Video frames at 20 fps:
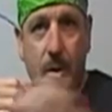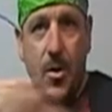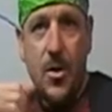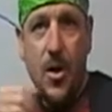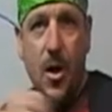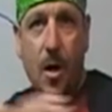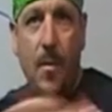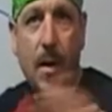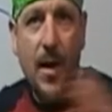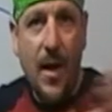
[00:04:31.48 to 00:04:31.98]
a
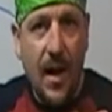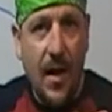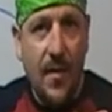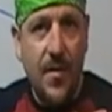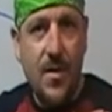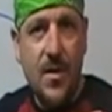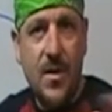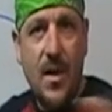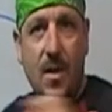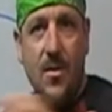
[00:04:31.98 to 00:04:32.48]
shot, my
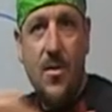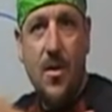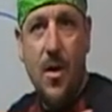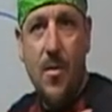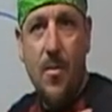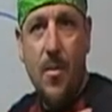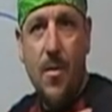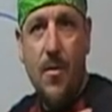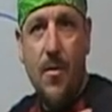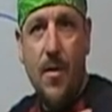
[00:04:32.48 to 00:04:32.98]
hands naturally
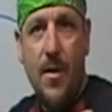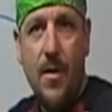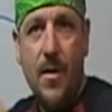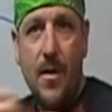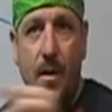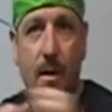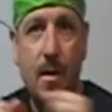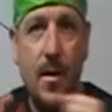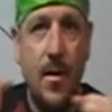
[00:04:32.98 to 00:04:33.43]
move in.